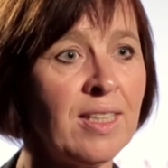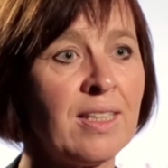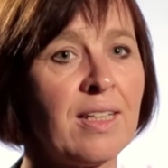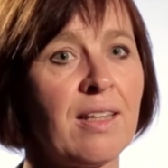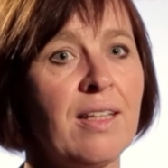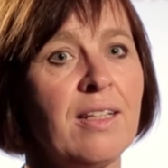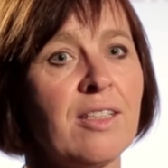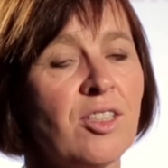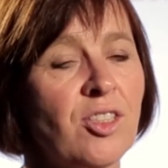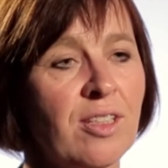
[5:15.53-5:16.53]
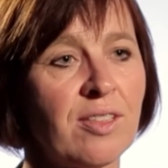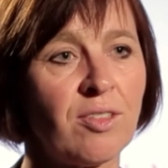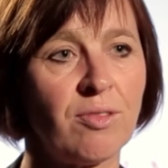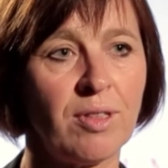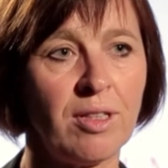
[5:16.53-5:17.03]
and I think it's
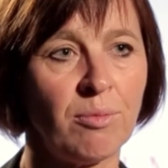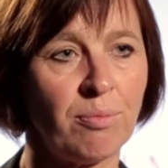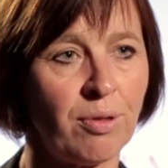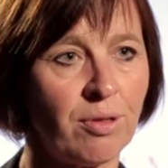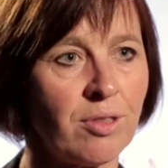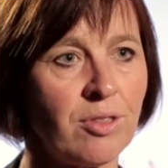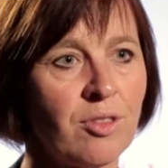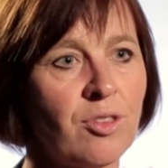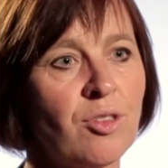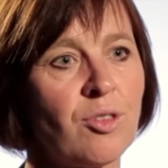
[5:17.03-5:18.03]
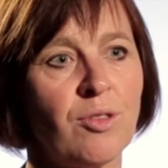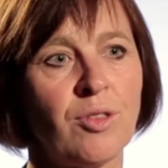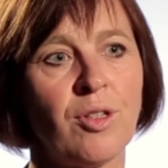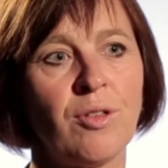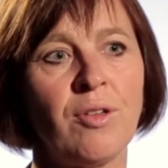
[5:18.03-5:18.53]
just really important to
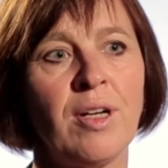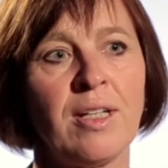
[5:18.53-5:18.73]
know